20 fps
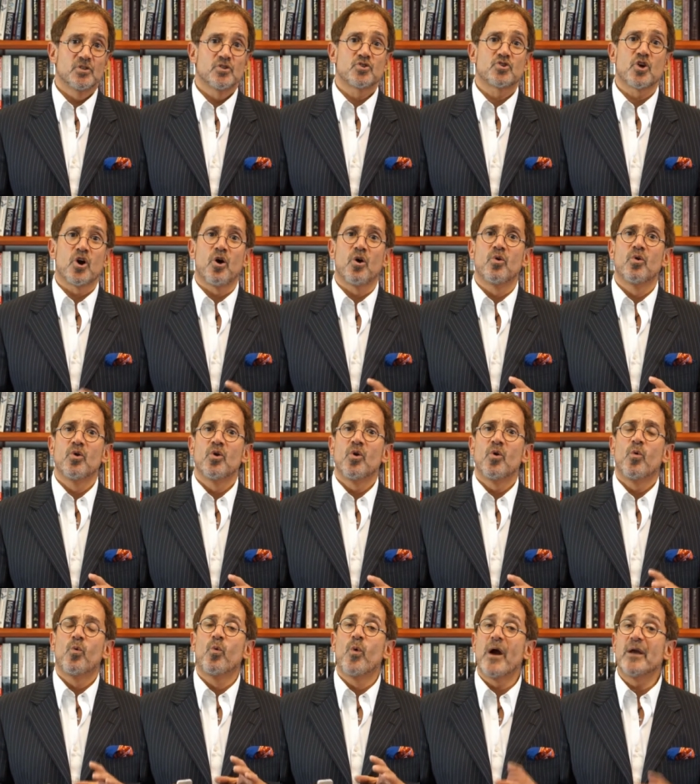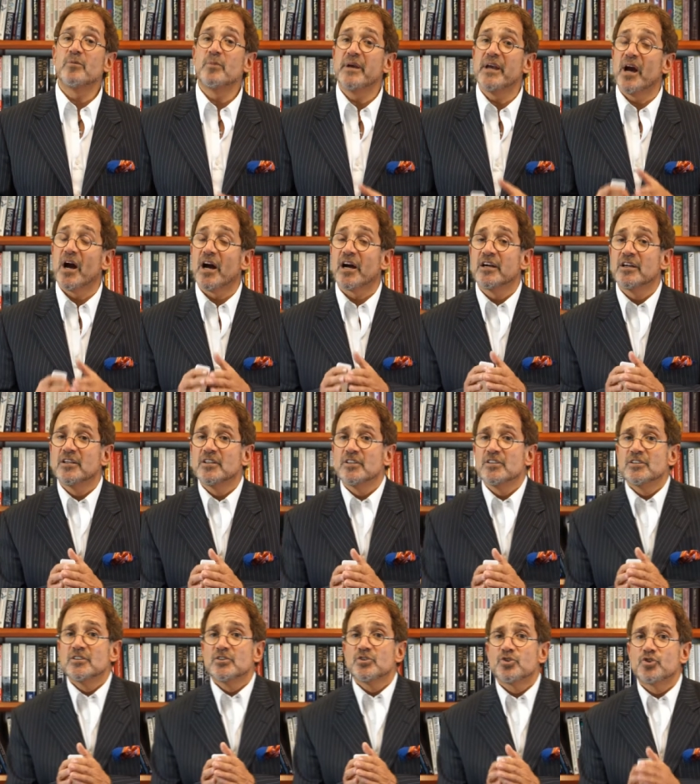So when we are
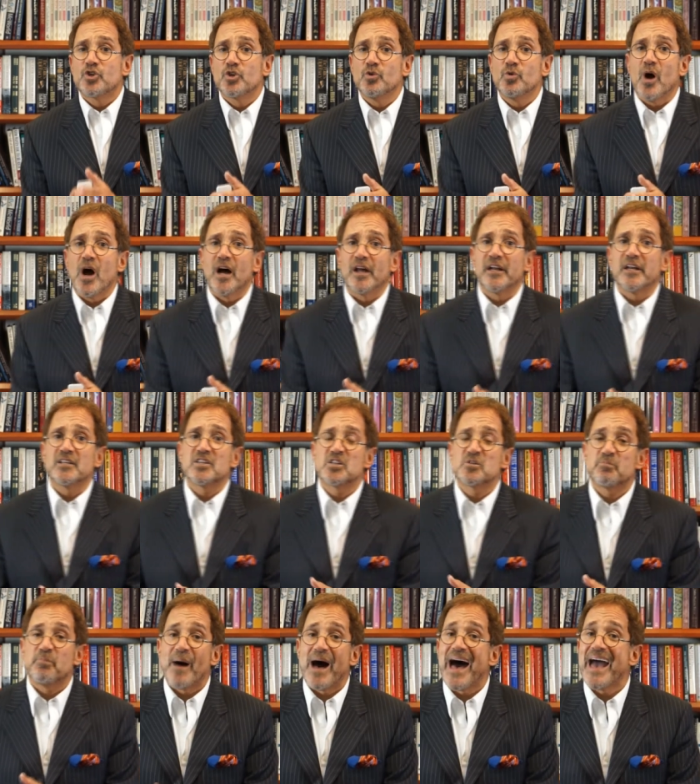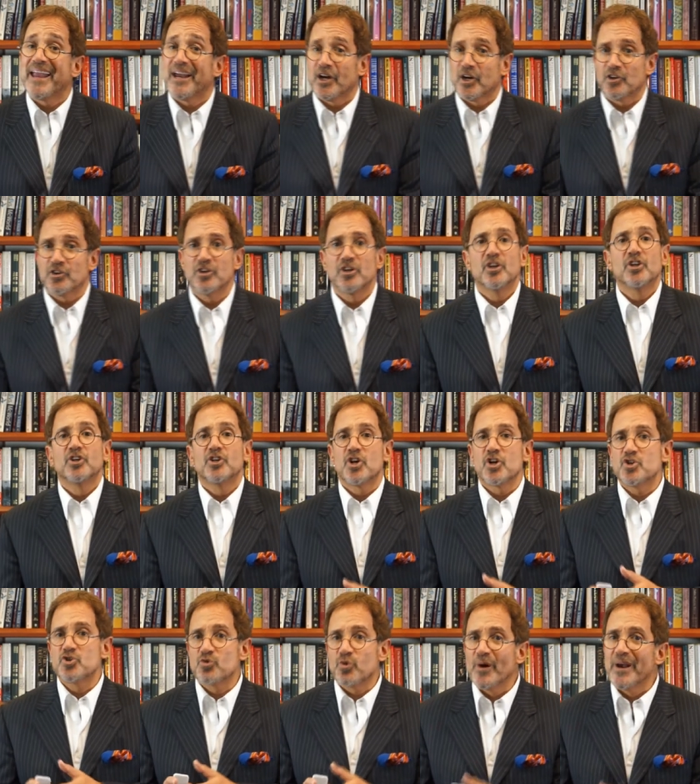too uninspired
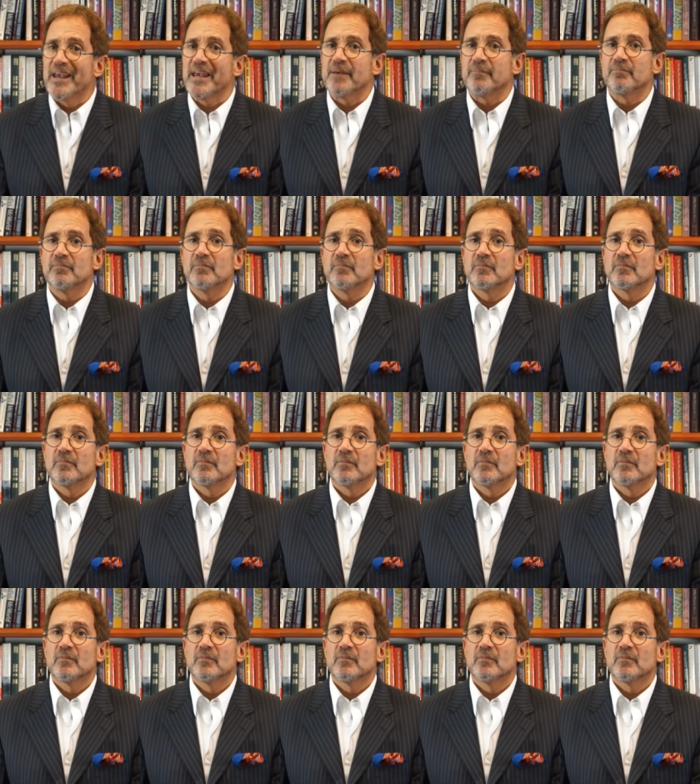to dream,